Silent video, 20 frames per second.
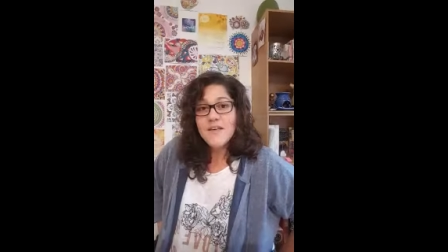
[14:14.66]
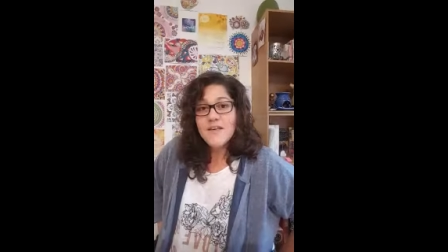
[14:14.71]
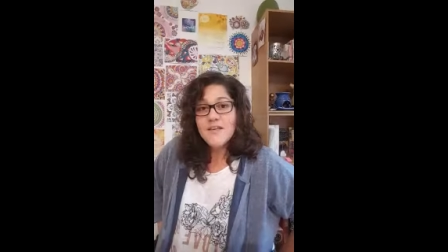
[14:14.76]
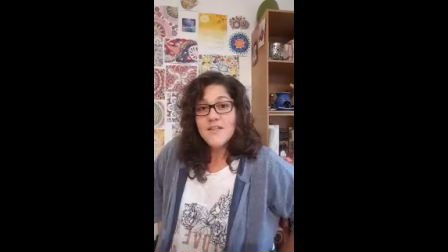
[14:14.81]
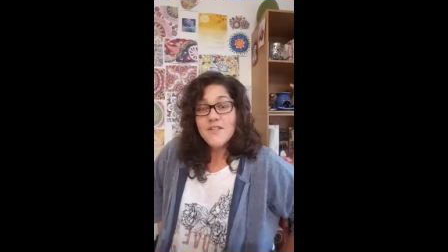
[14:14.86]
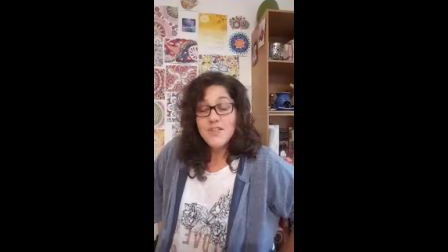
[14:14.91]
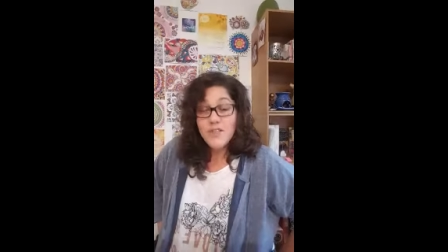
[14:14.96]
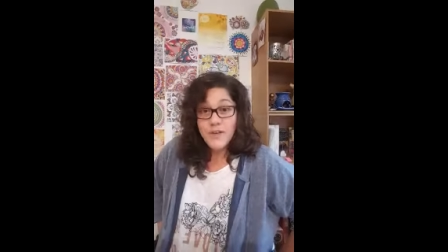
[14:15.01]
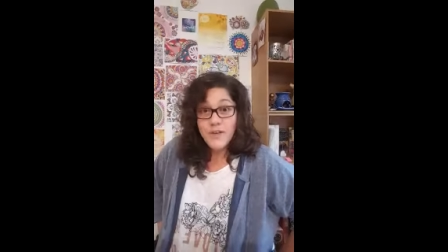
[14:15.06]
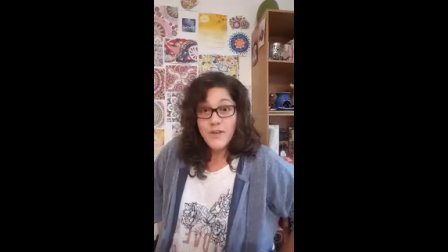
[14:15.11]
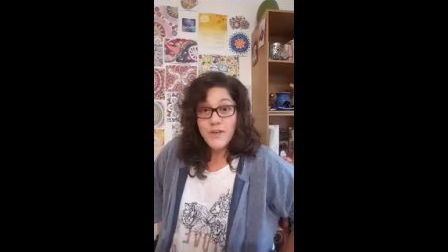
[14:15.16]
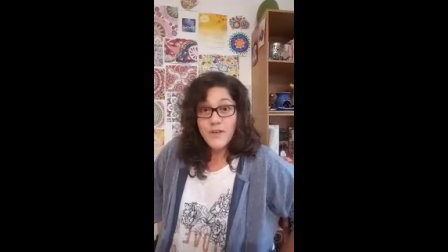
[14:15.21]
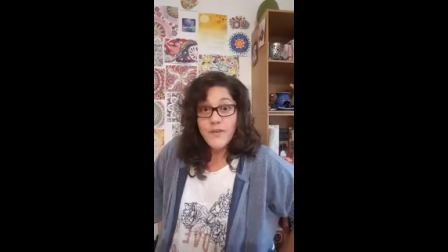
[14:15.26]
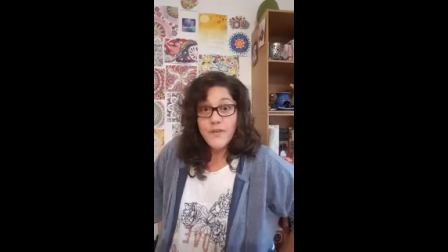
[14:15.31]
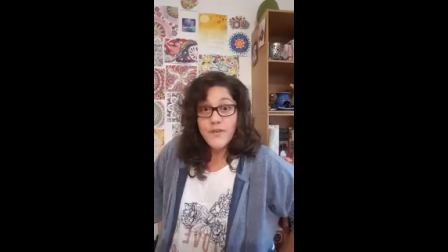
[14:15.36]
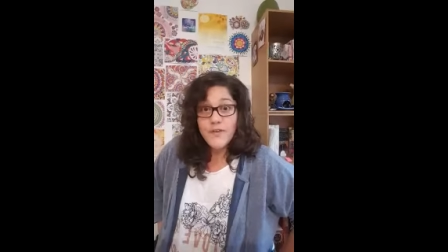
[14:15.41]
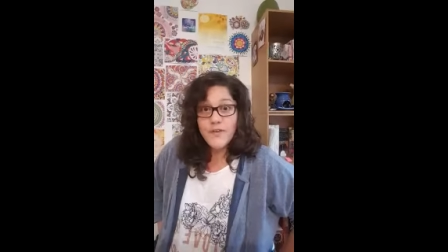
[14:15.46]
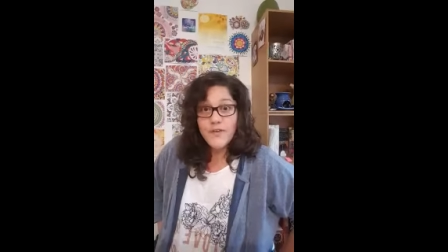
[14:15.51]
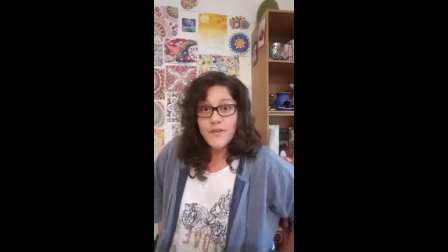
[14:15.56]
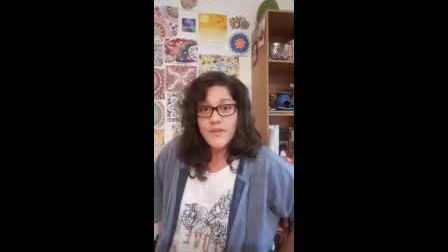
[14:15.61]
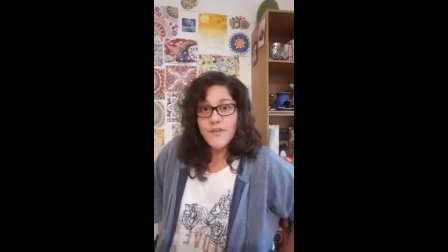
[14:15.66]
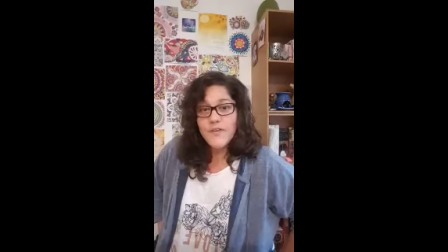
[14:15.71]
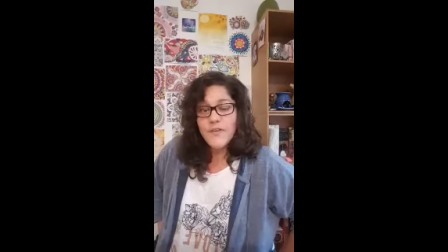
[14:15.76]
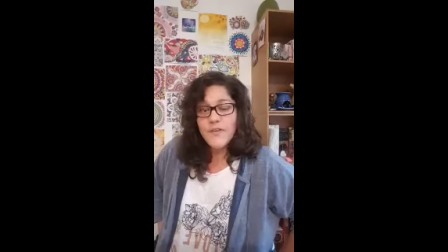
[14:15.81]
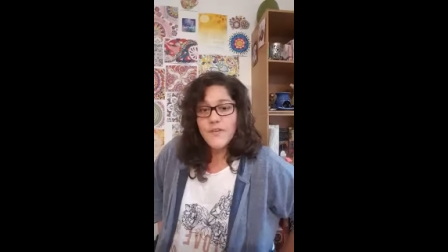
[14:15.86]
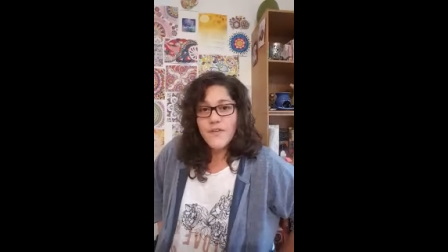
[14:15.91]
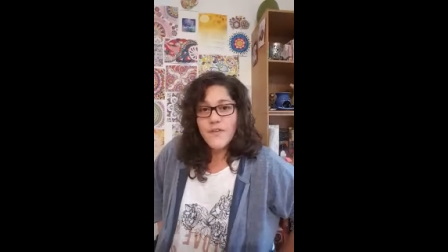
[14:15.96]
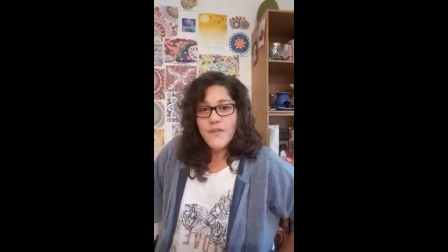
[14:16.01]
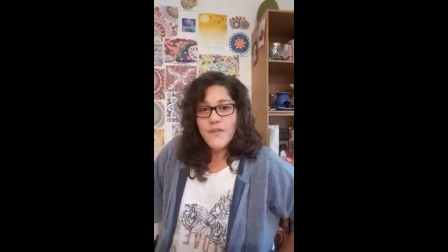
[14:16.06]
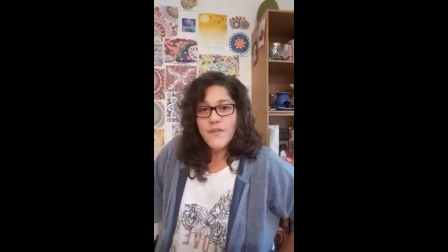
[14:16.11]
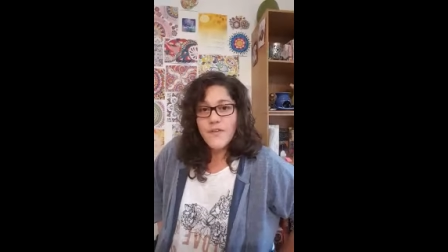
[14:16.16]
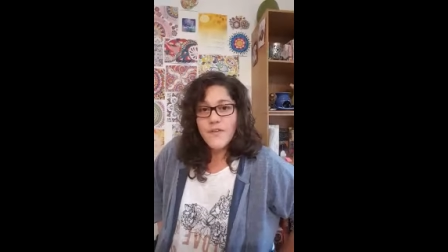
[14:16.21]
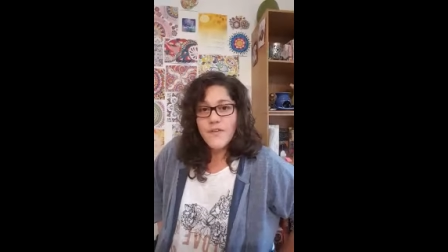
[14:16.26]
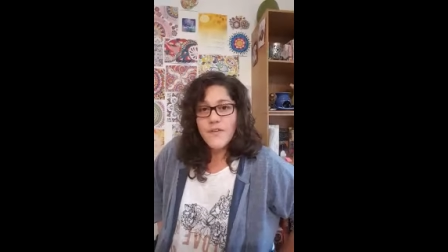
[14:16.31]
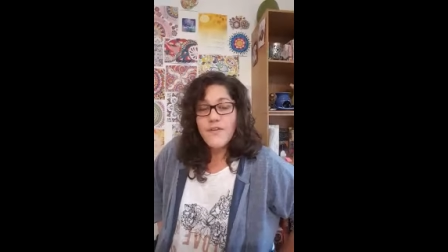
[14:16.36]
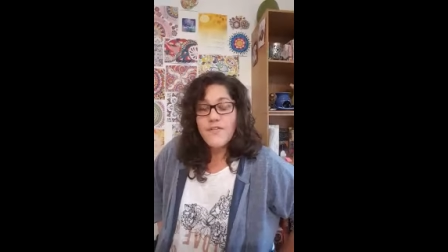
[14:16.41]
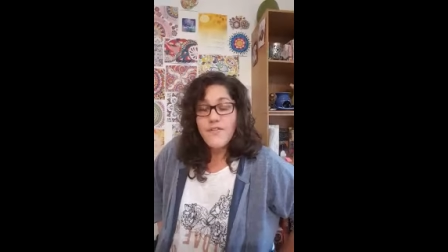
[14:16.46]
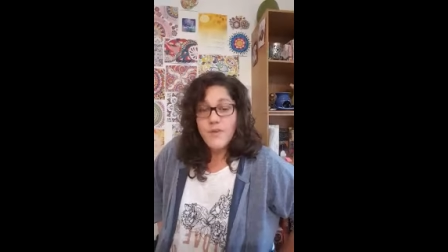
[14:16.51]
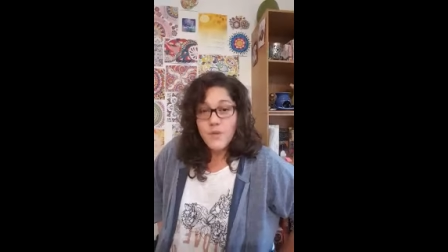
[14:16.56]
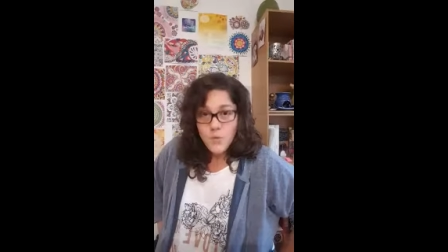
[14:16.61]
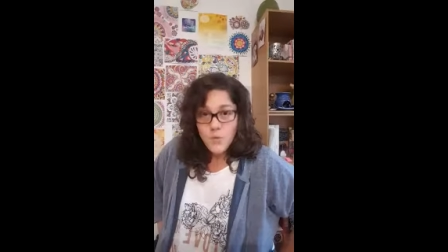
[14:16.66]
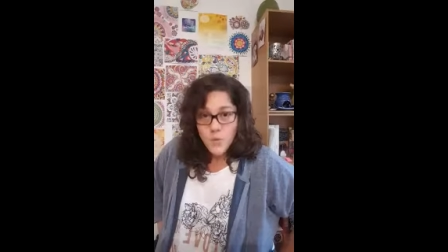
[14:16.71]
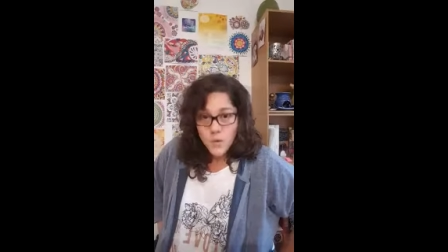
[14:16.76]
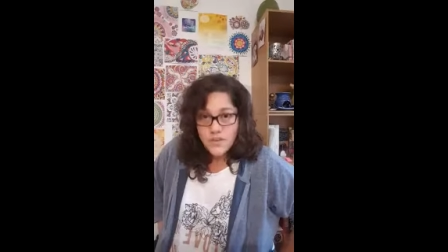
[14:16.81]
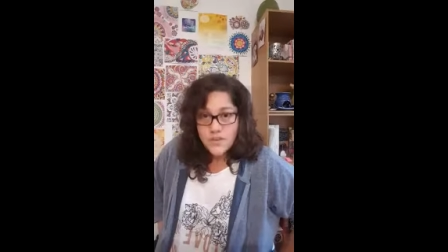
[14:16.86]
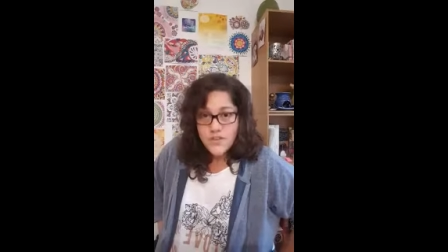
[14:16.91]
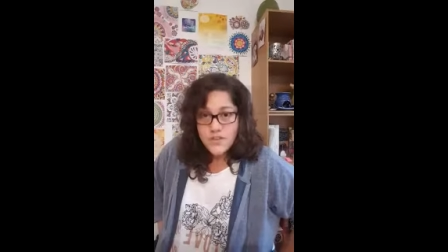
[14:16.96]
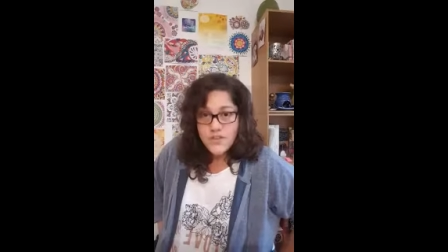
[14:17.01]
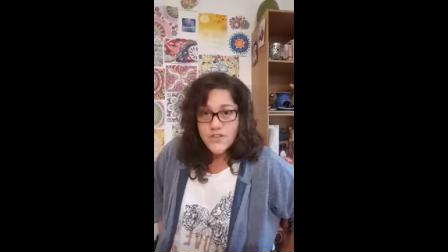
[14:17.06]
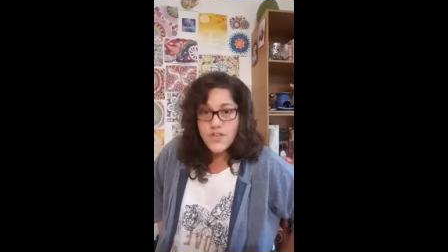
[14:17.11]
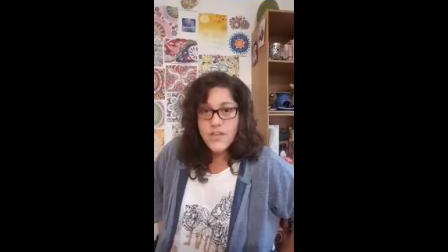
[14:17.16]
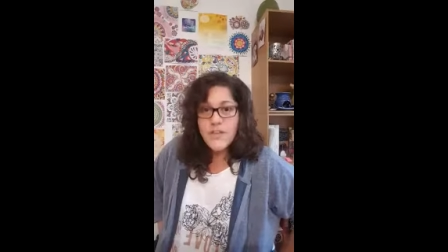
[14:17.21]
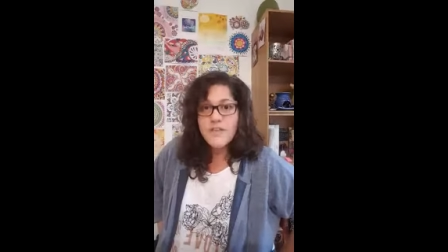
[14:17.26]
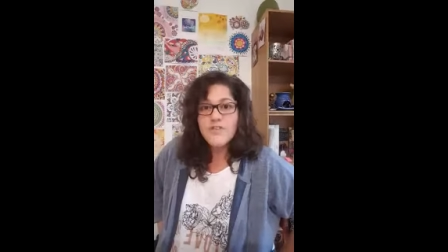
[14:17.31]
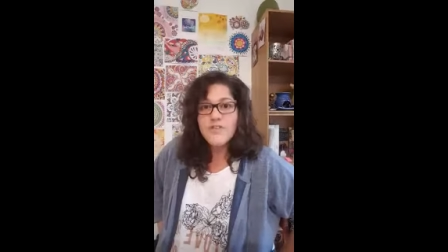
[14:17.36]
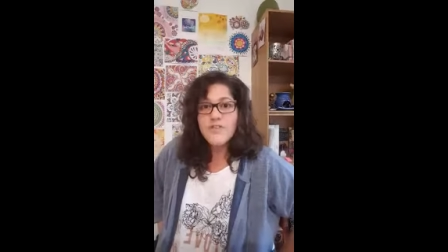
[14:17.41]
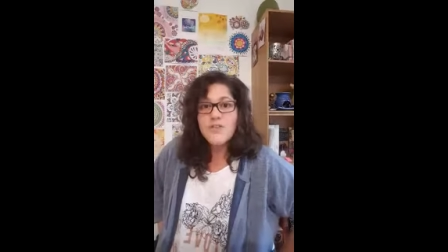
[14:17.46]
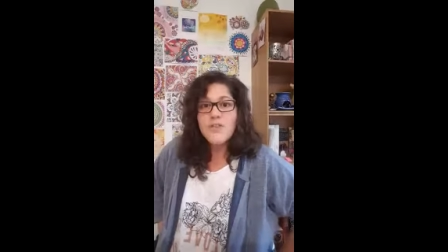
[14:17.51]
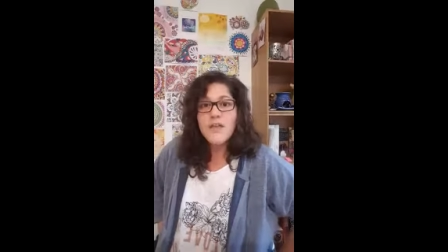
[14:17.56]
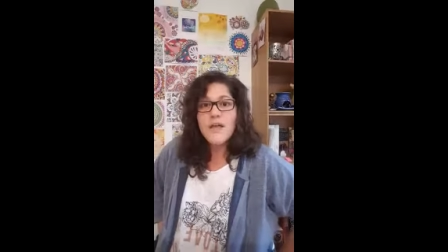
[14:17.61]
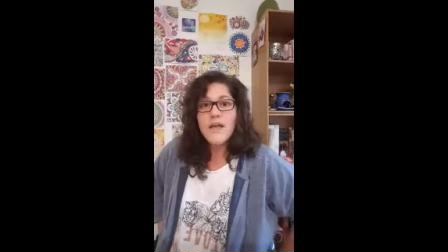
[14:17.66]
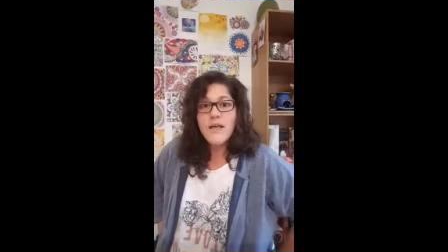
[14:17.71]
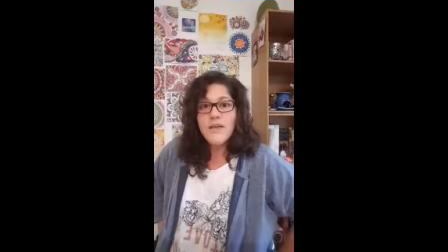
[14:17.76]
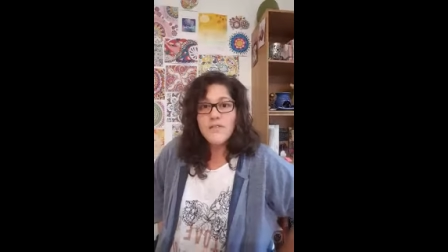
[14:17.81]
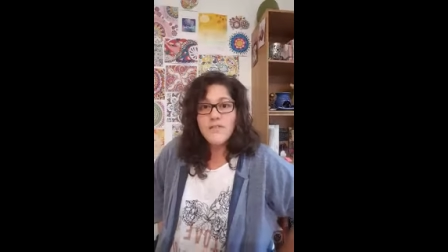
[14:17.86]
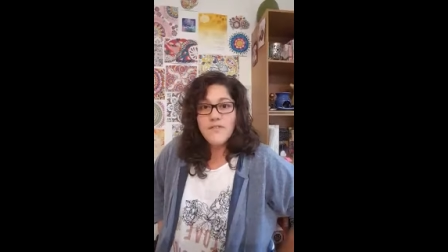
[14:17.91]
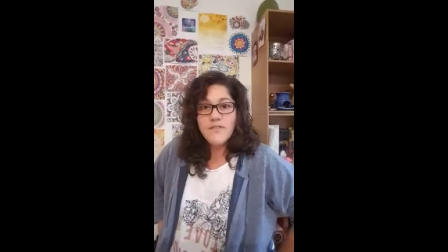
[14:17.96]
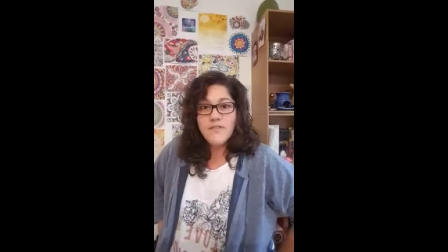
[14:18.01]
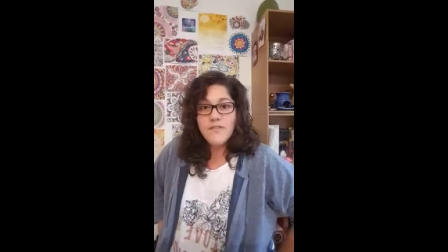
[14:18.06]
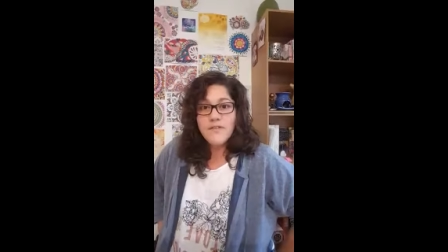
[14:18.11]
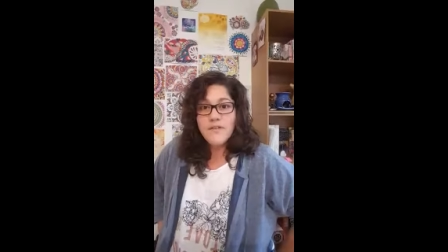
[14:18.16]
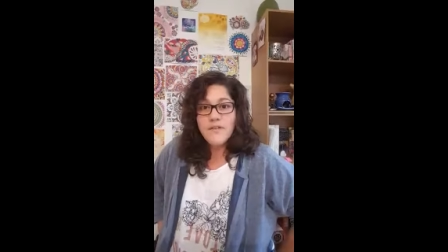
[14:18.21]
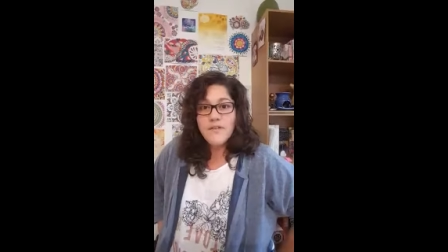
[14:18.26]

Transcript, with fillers: So, if you want to change your life,